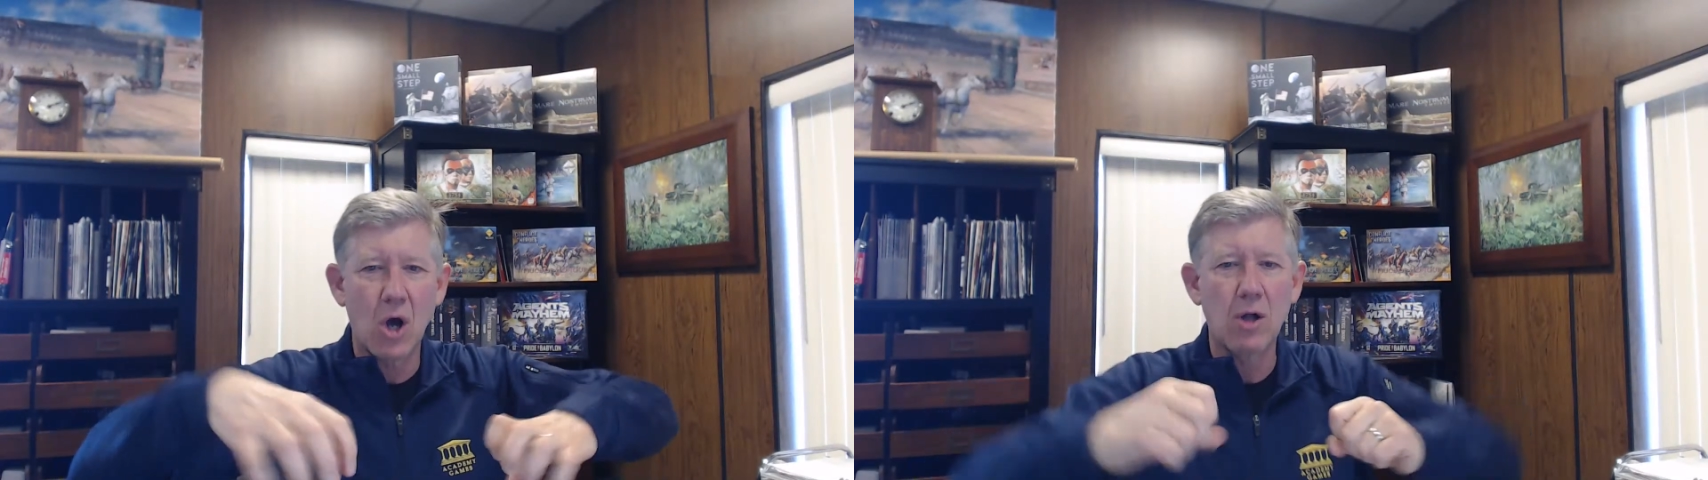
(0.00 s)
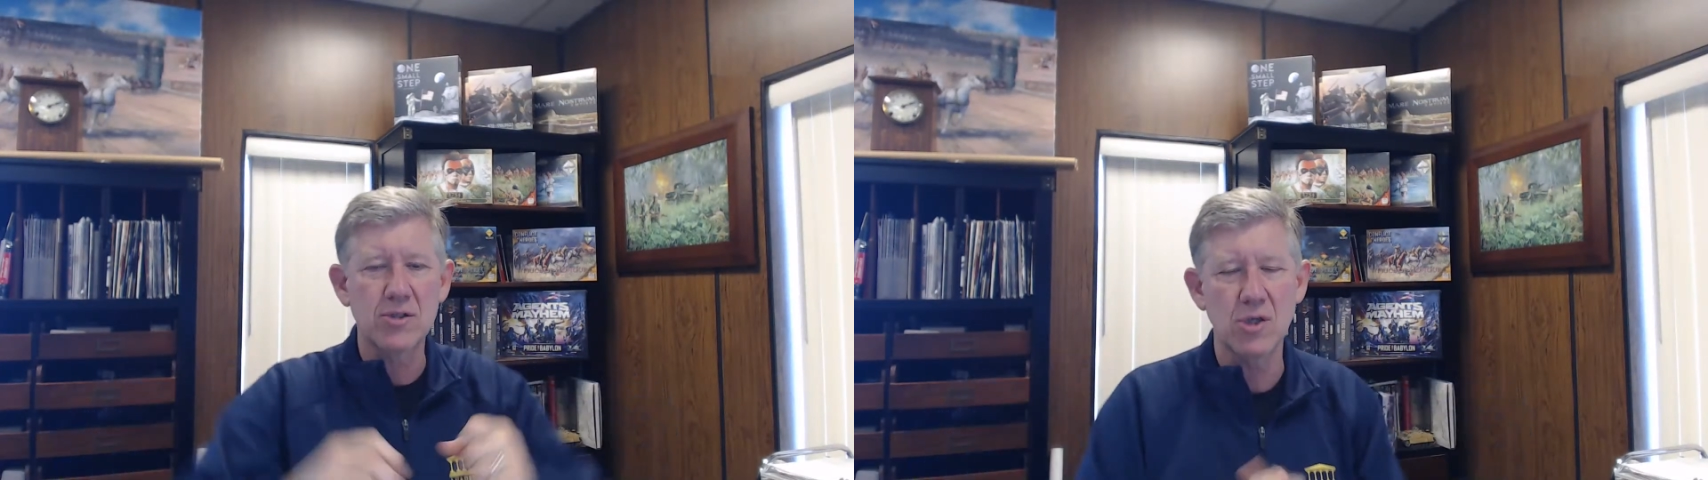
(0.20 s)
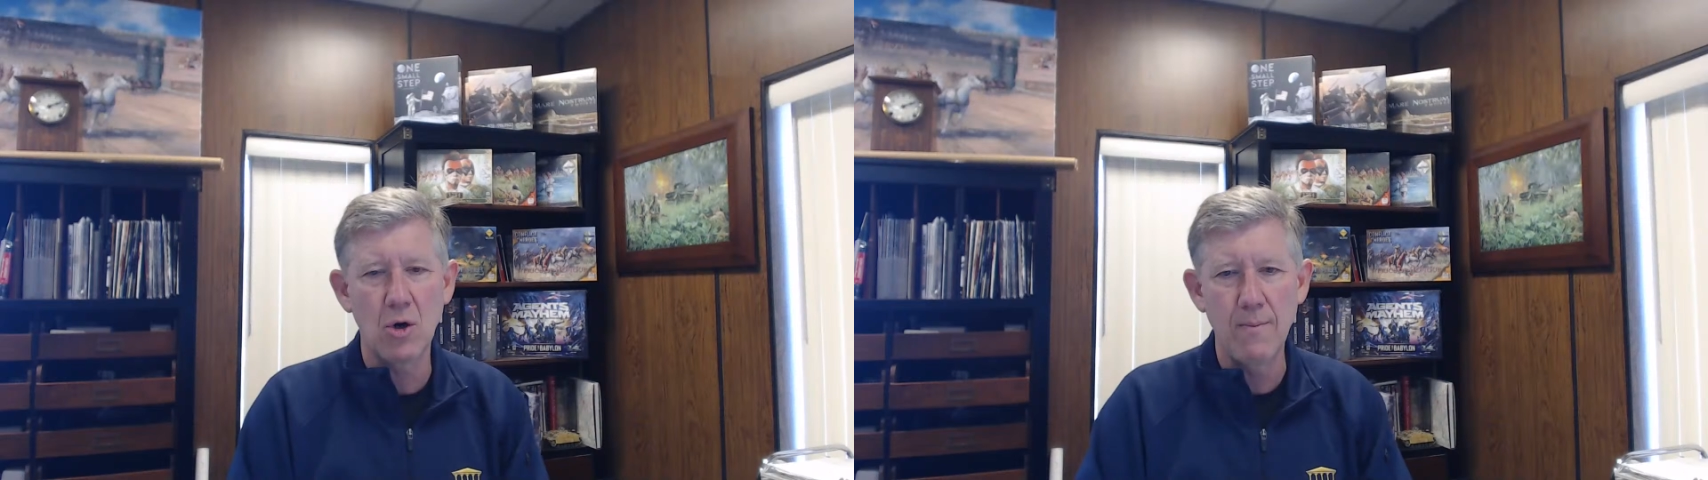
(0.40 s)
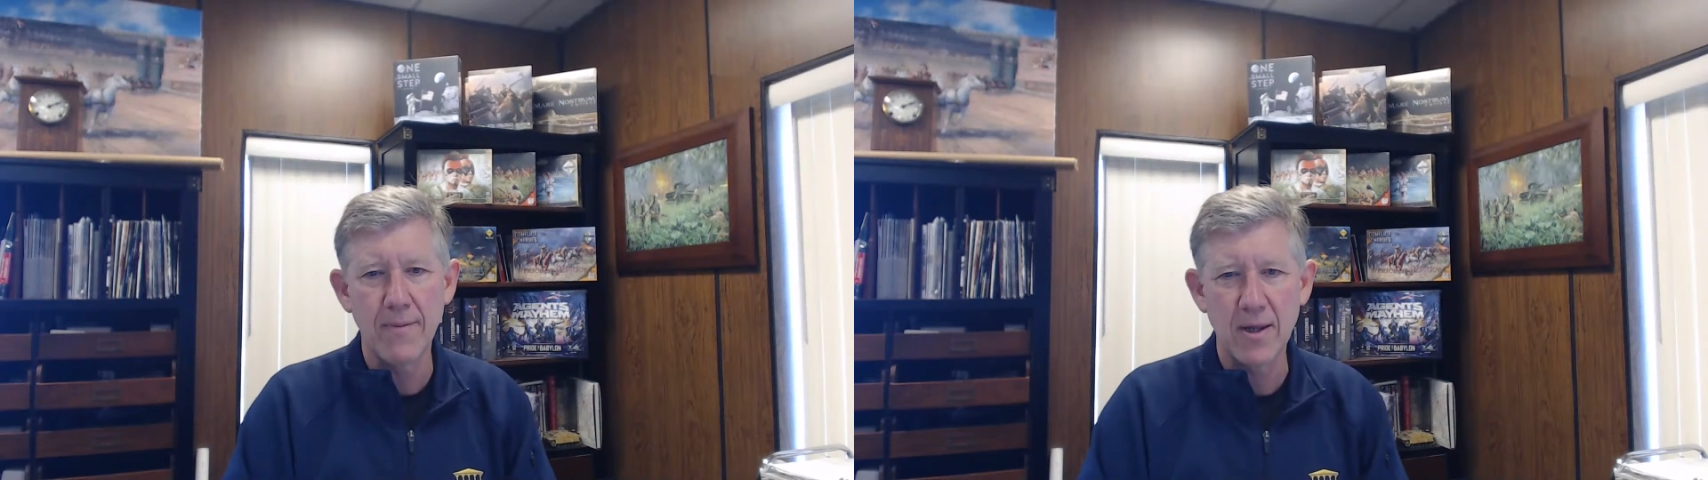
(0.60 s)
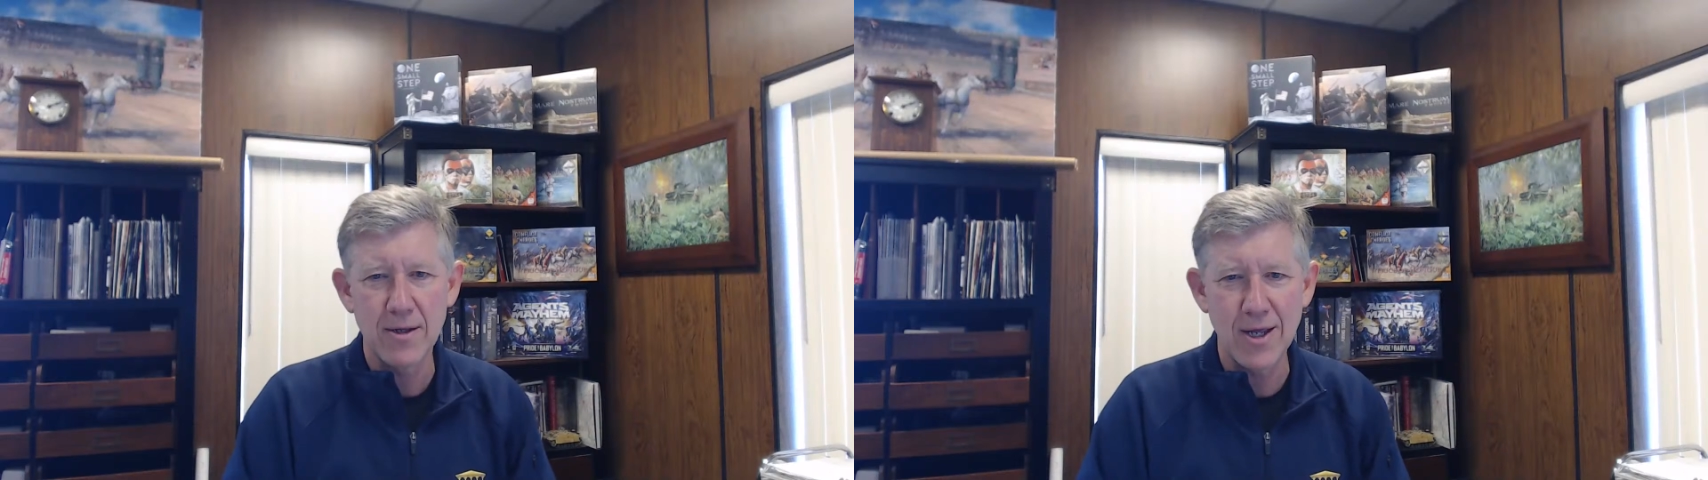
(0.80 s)
also
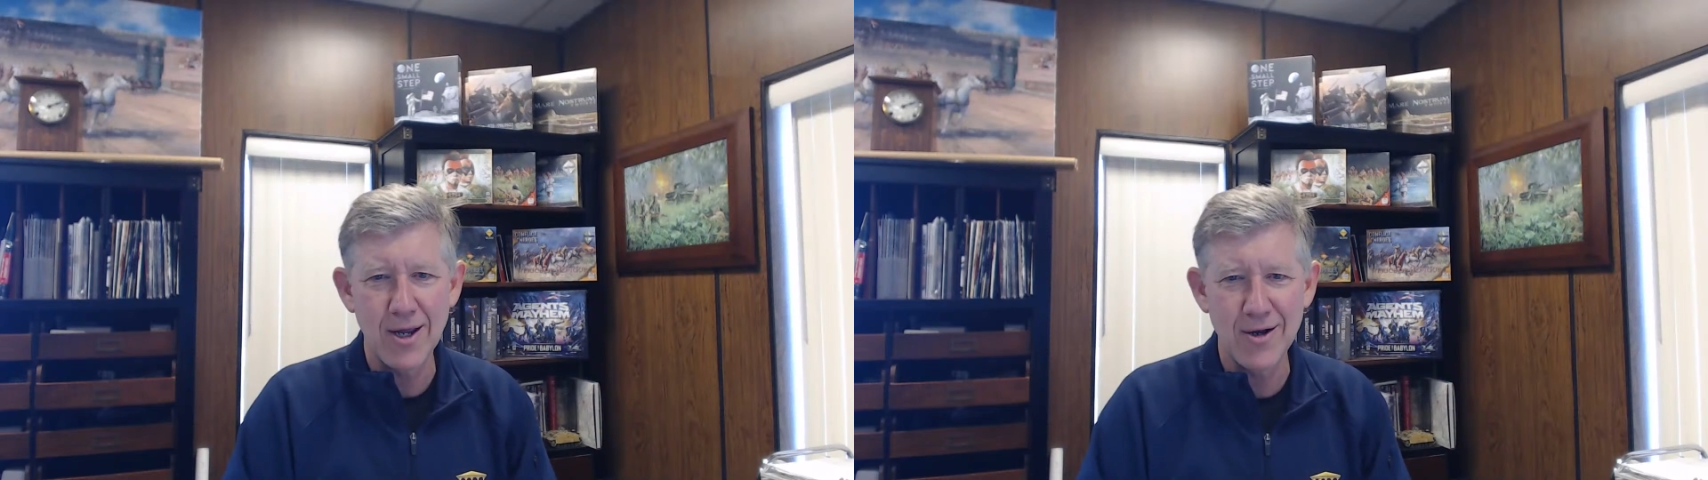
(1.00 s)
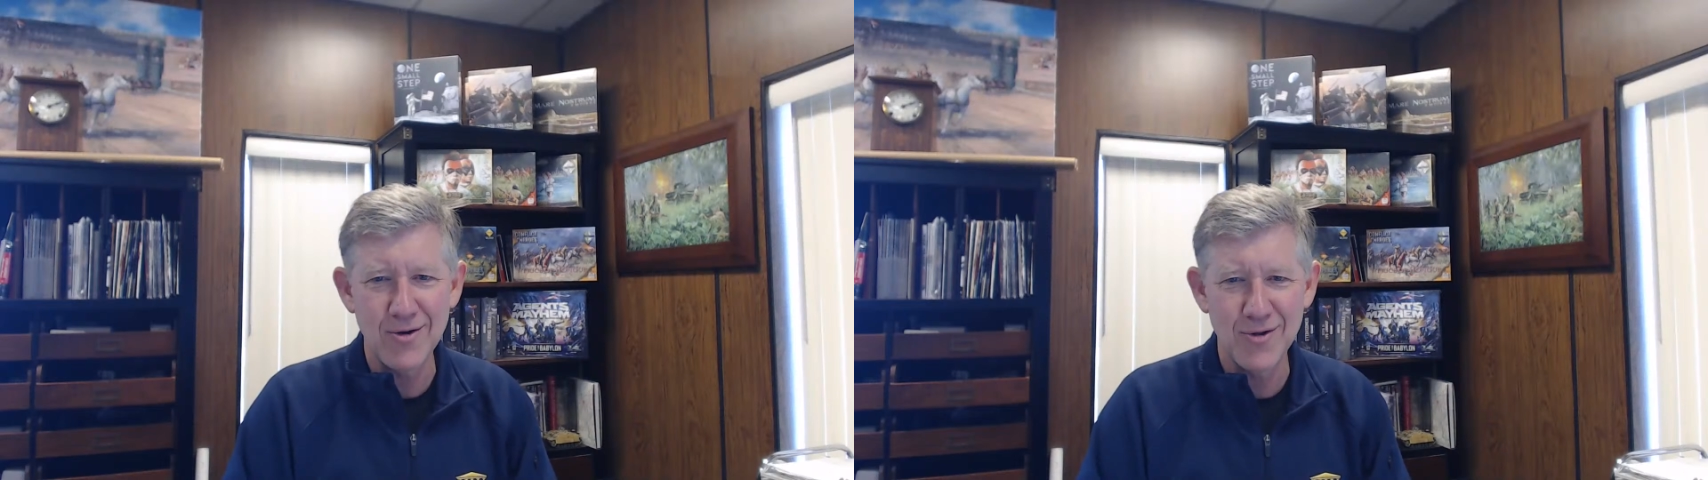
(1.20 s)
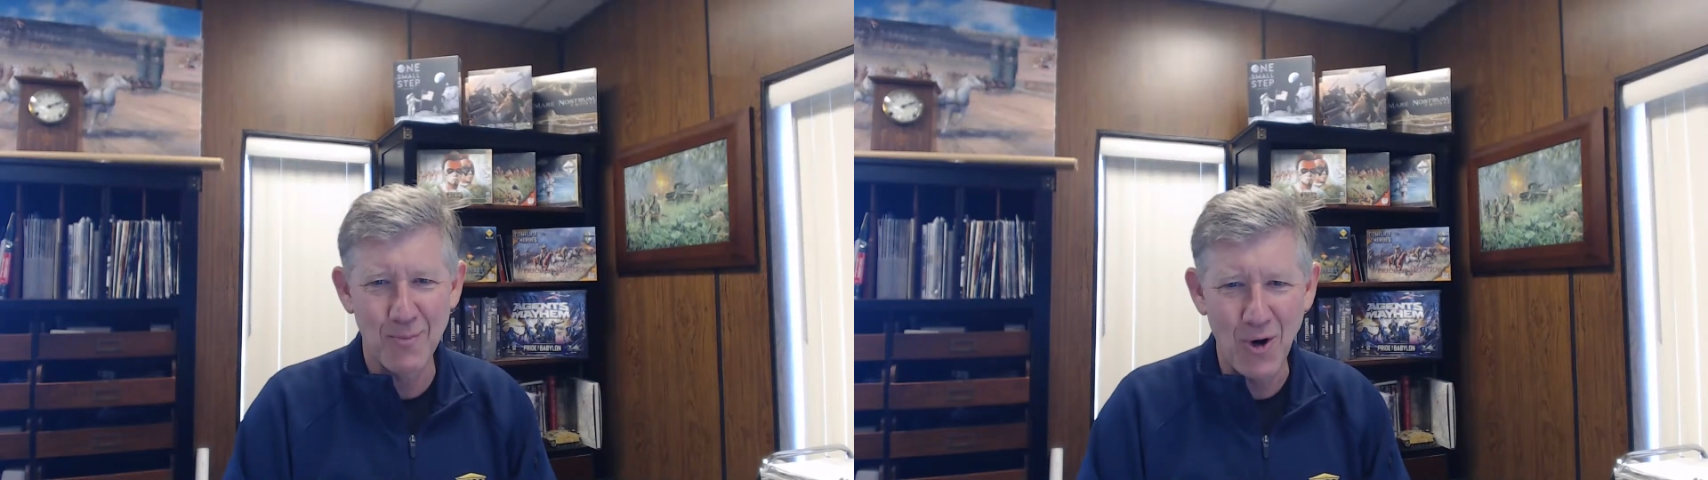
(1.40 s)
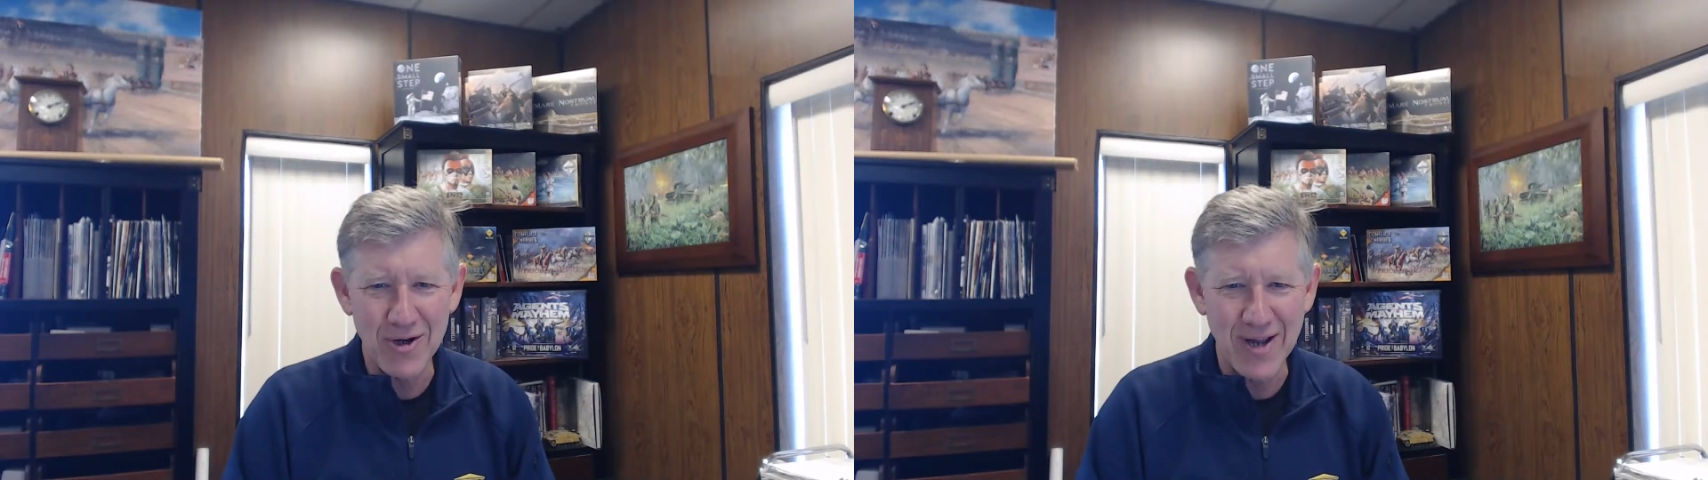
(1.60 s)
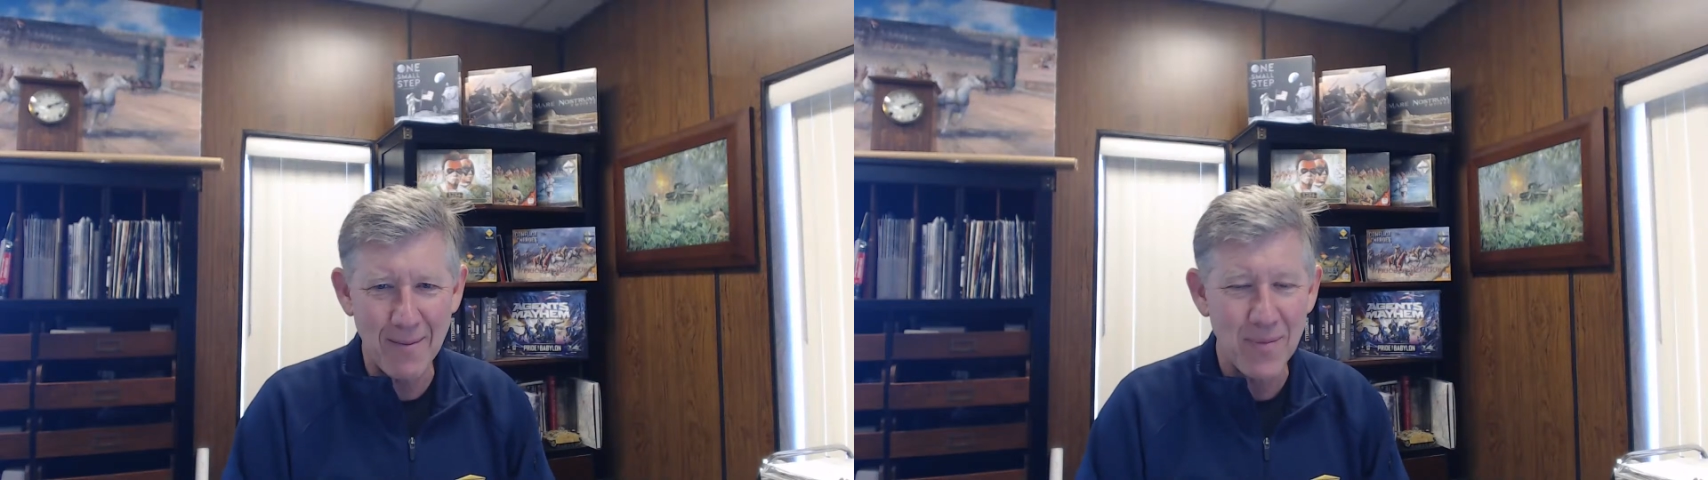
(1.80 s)
in the
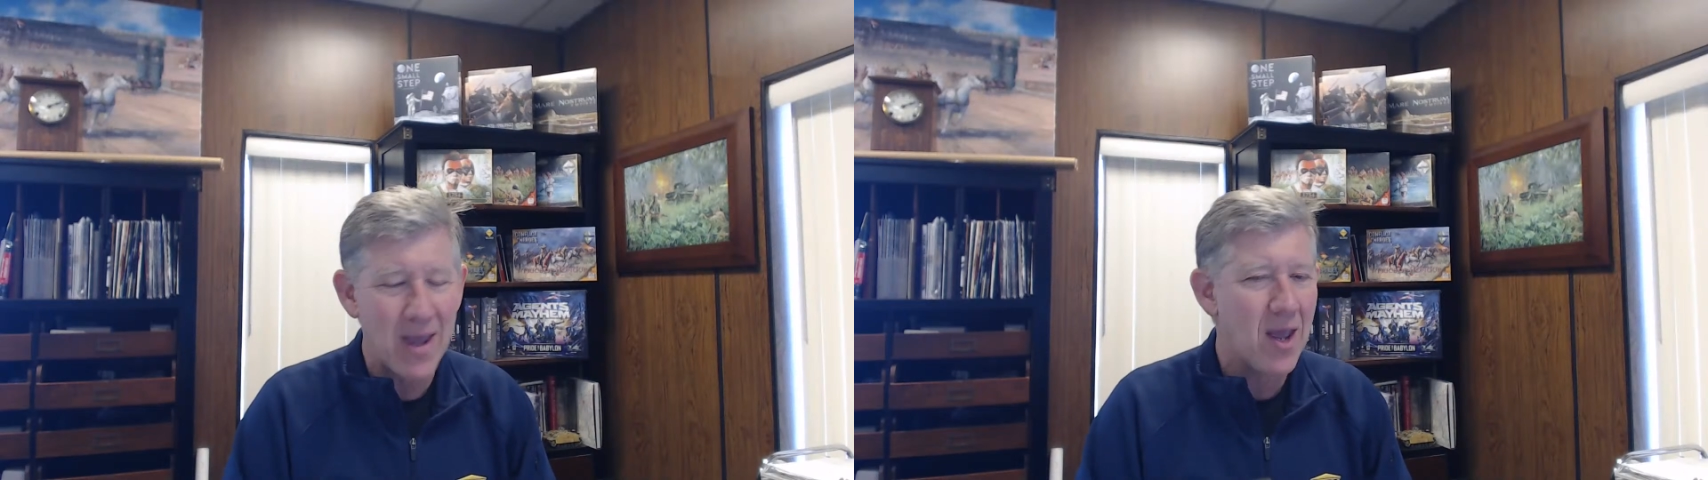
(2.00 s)
board game.